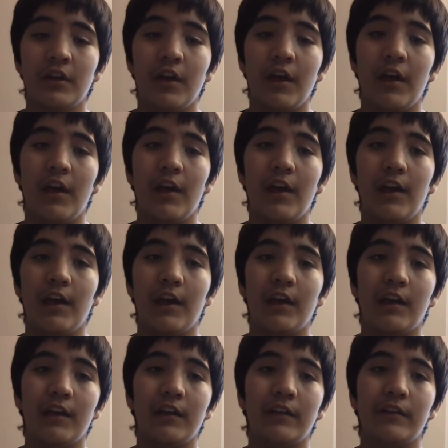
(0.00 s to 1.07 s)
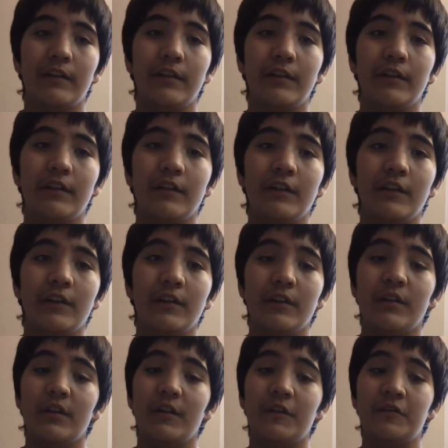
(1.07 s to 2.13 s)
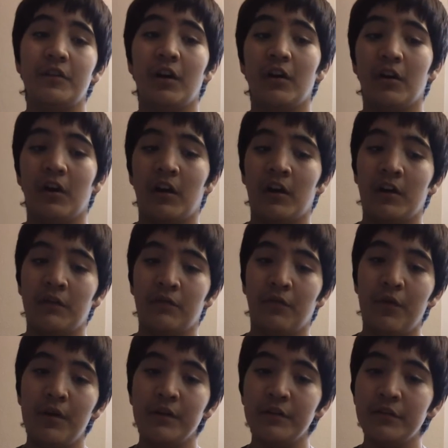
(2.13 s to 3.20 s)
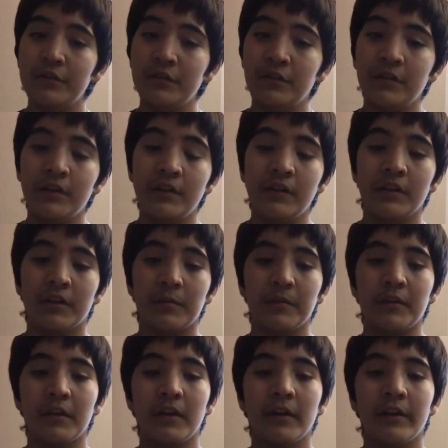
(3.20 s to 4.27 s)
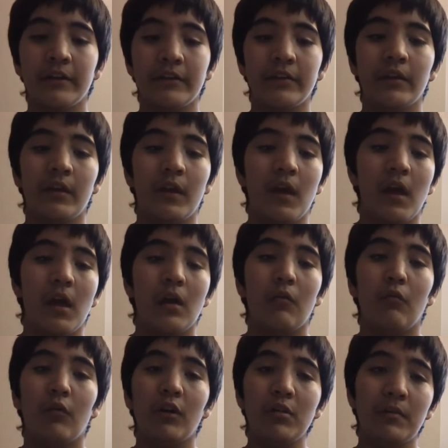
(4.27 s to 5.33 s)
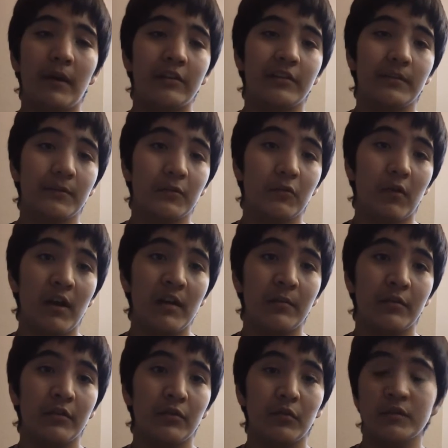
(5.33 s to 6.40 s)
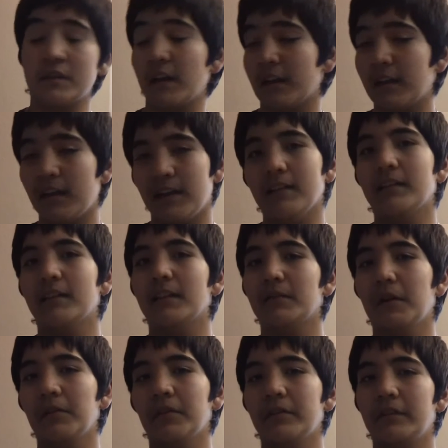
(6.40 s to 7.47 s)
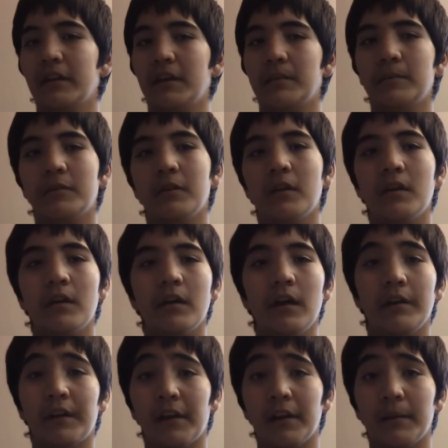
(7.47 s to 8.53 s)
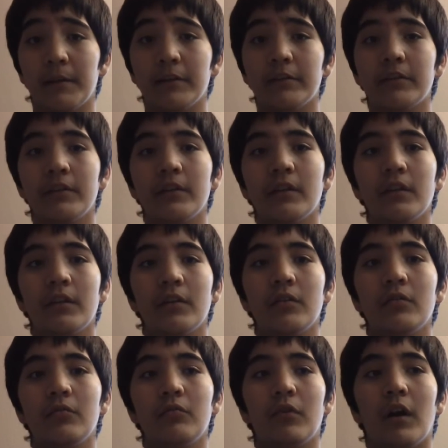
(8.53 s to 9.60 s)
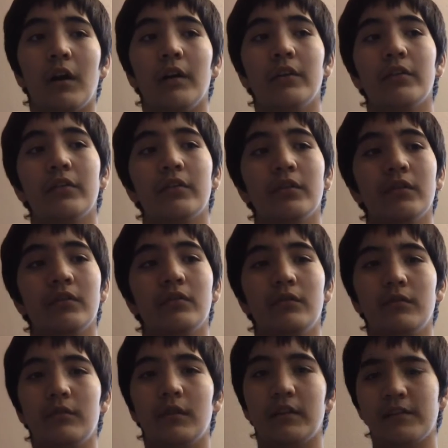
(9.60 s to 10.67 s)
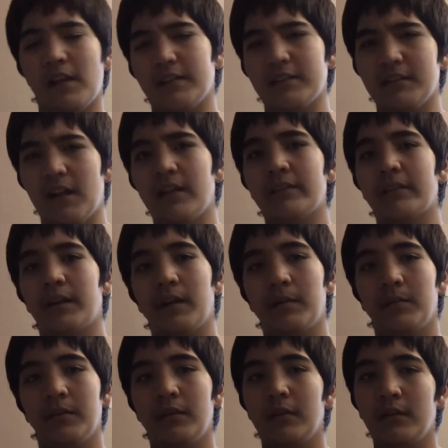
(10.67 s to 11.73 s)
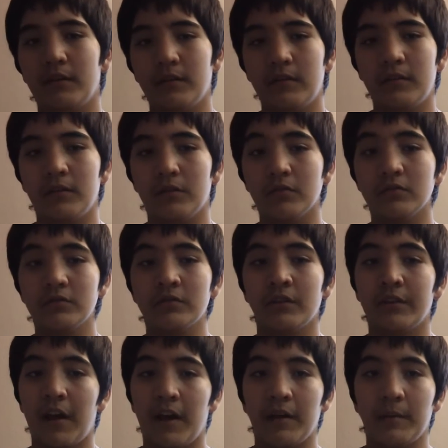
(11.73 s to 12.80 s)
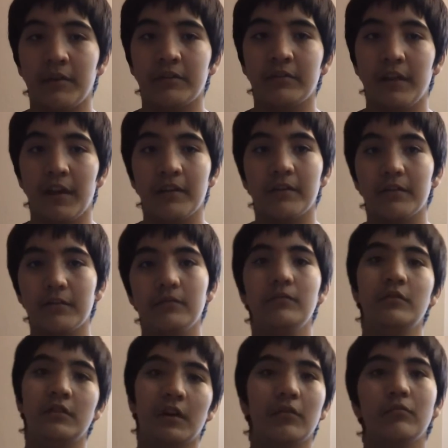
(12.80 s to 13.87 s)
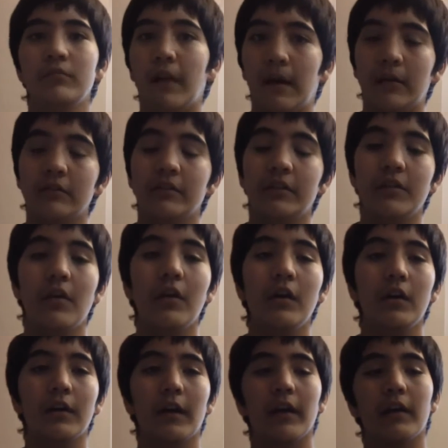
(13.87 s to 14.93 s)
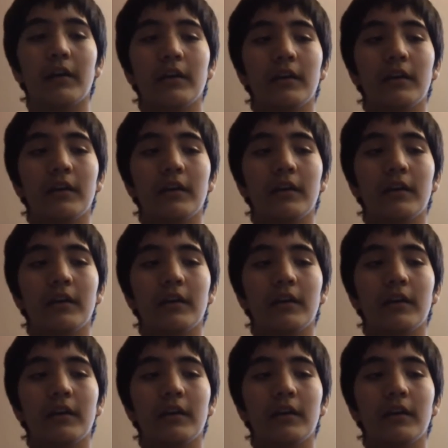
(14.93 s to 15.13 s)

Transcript: and if y'all have wondered it's because one of my subscribers which I can't give out the name anonymous was his that's not his name it, it was anonymous like no not gonna tell you okay